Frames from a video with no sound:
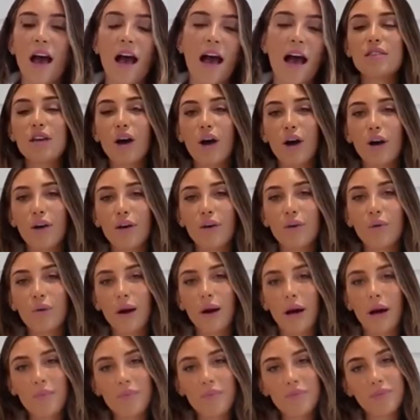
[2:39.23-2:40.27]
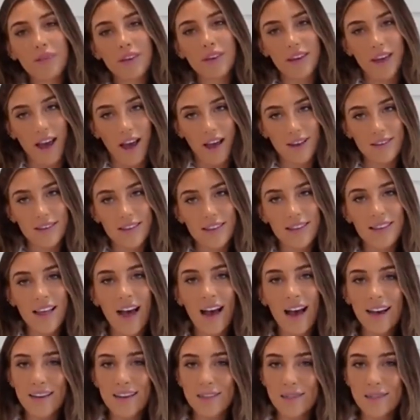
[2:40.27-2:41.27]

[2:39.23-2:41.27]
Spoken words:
So yes, that